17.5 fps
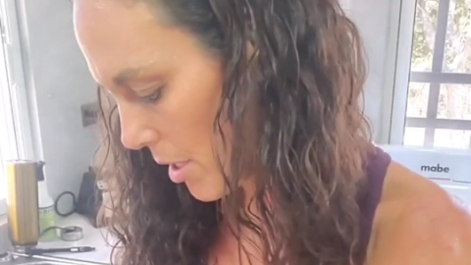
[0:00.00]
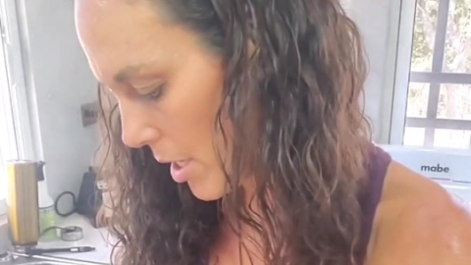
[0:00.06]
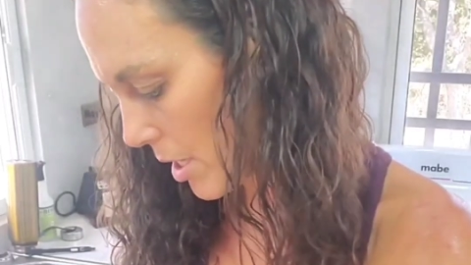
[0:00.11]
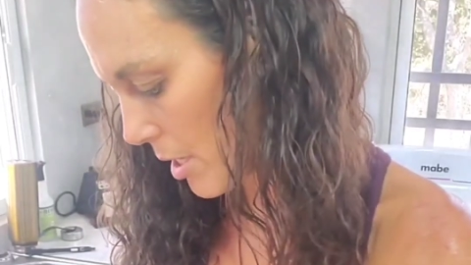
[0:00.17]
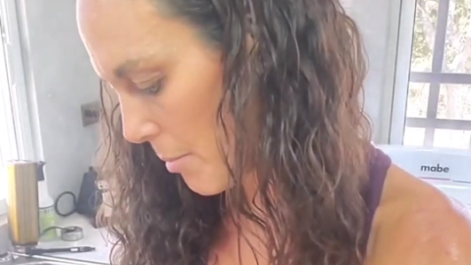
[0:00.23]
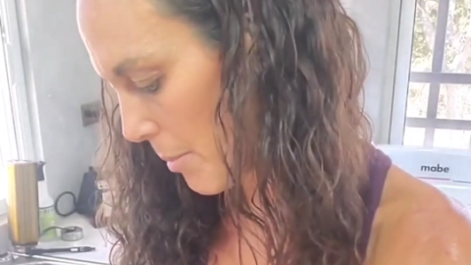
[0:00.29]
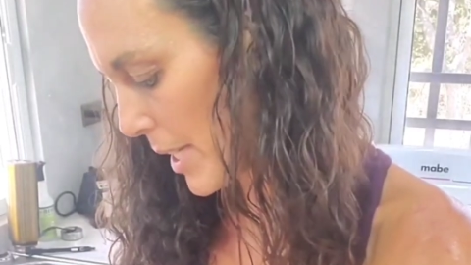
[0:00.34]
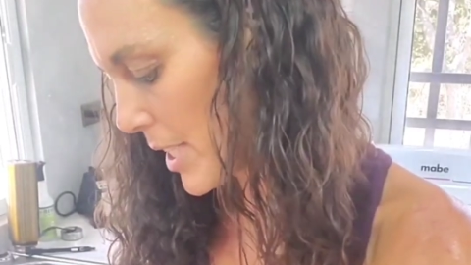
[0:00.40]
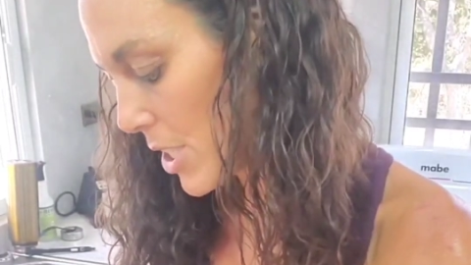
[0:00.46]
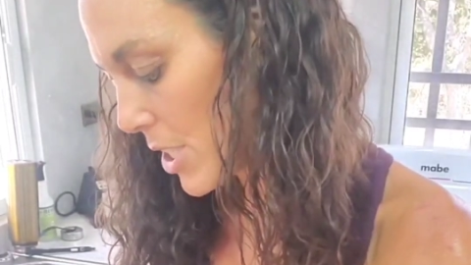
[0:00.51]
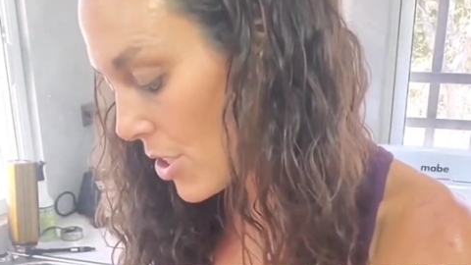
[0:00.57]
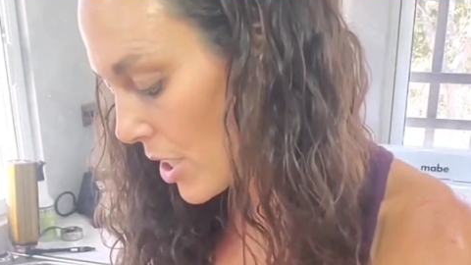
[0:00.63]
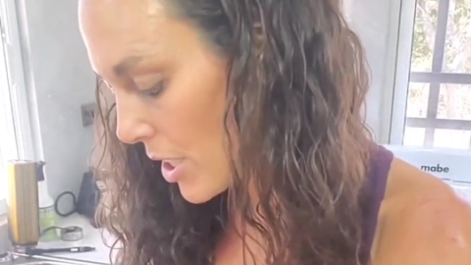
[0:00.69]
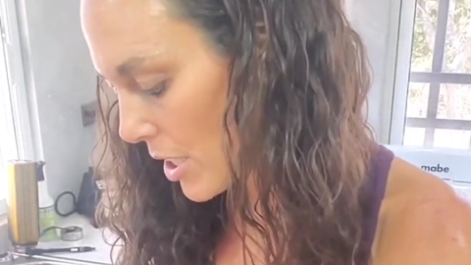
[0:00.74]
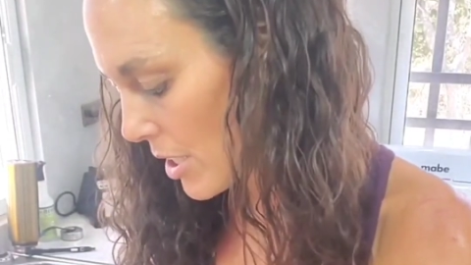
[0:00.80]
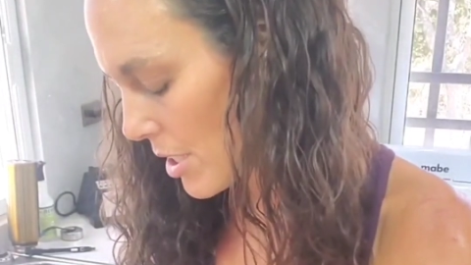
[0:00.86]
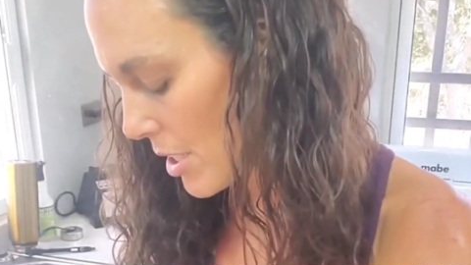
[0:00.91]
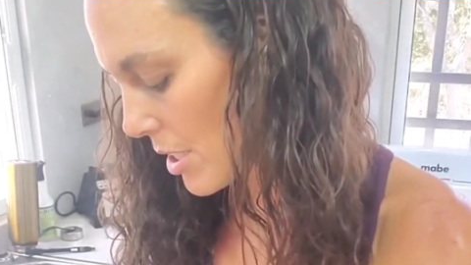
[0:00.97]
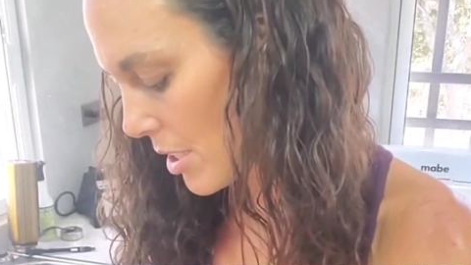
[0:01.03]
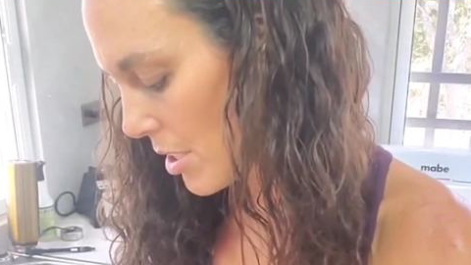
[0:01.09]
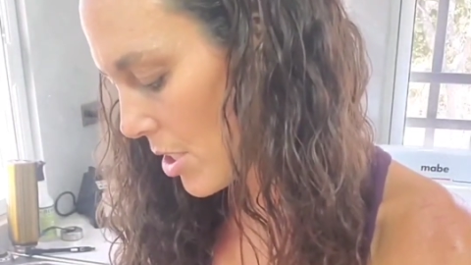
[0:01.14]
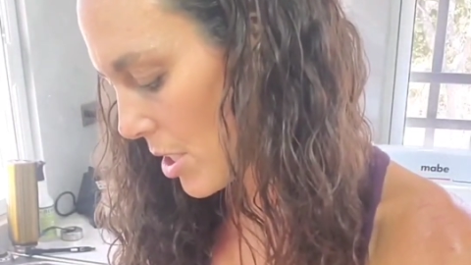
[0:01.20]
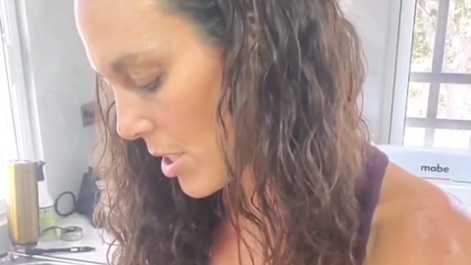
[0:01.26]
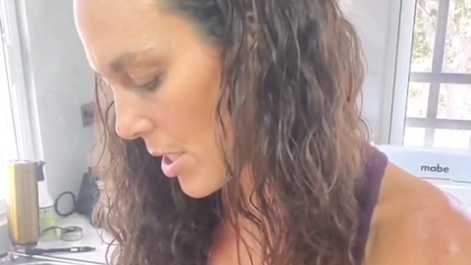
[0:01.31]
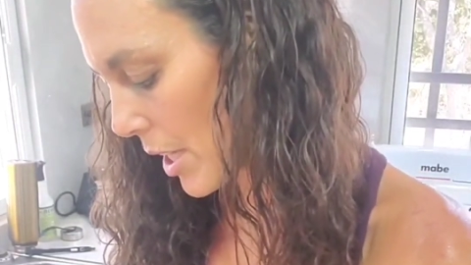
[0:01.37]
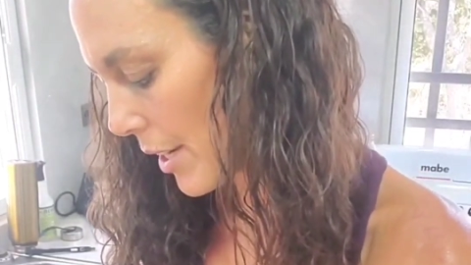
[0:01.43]
and my dishes.
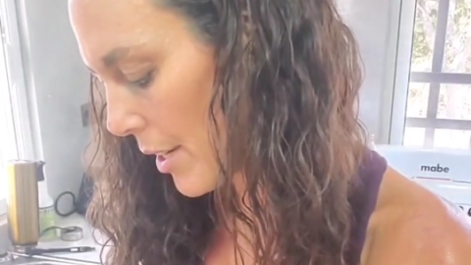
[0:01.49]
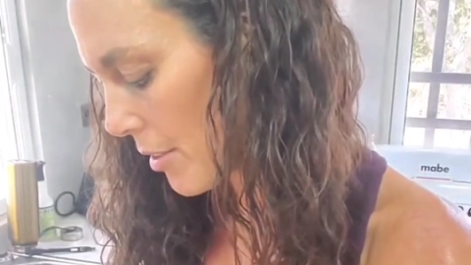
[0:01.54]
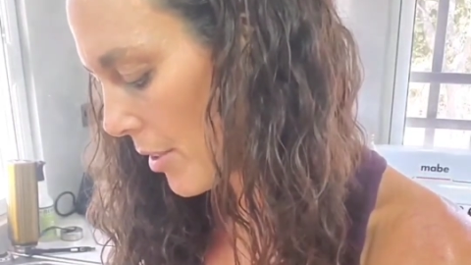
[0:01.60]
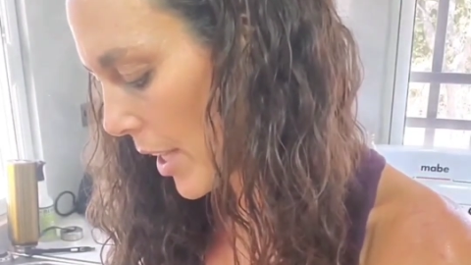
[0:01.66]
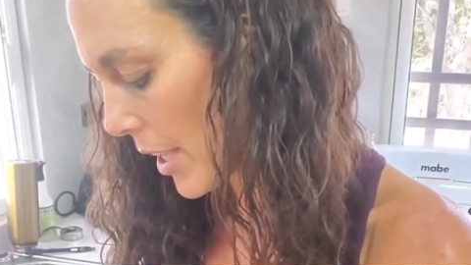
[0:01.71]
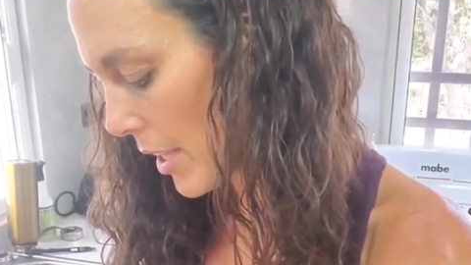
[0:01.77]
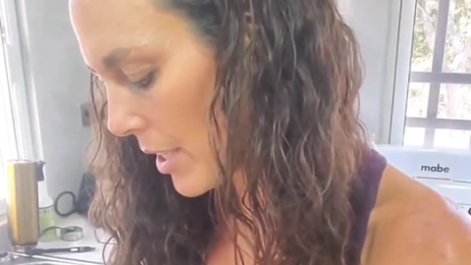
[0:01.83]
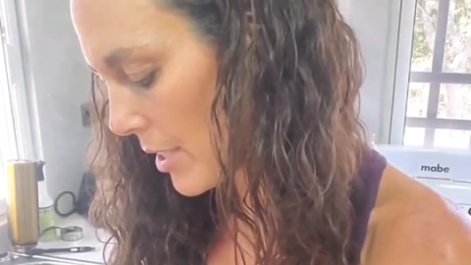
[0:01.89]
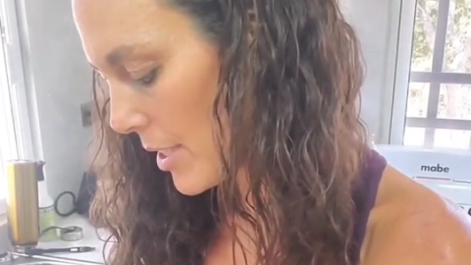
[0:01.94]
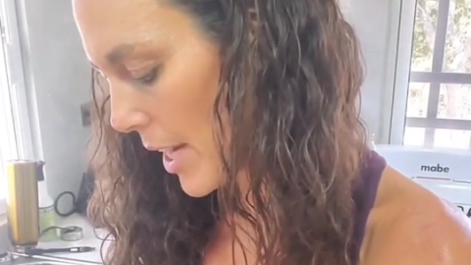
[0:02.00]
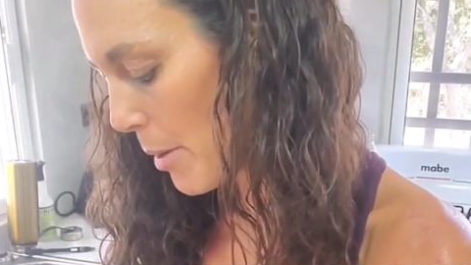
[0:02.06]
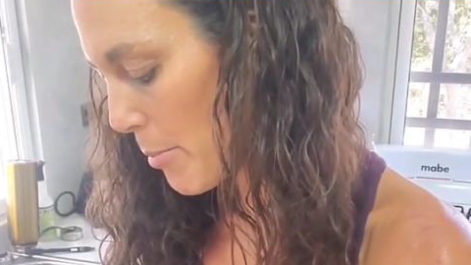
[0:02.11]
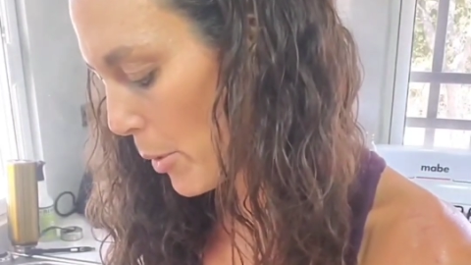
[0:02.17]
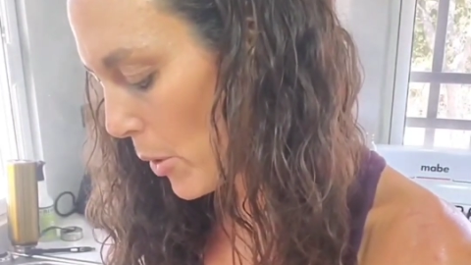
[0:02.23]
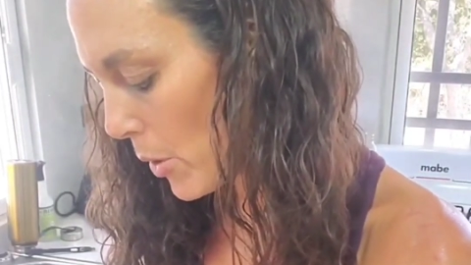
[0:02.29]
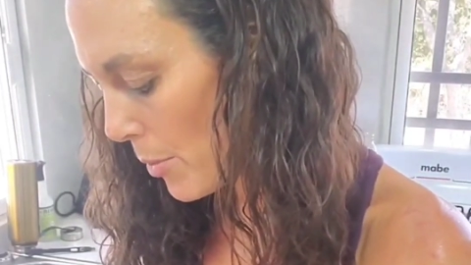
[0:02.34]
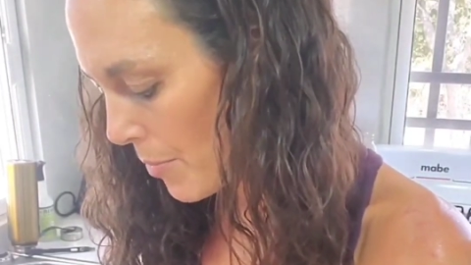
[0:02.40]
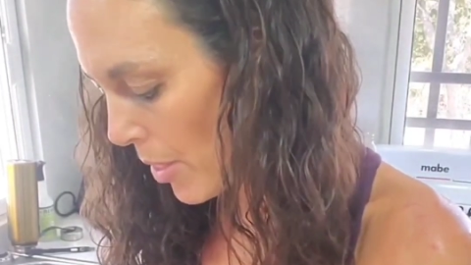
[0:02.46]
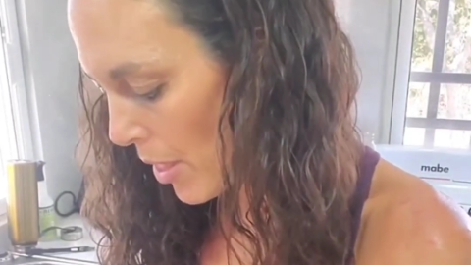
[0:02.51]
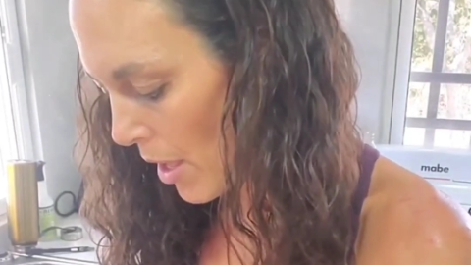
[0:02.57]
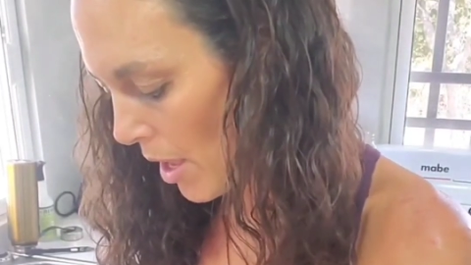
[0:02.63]
It's just kind of like a staple.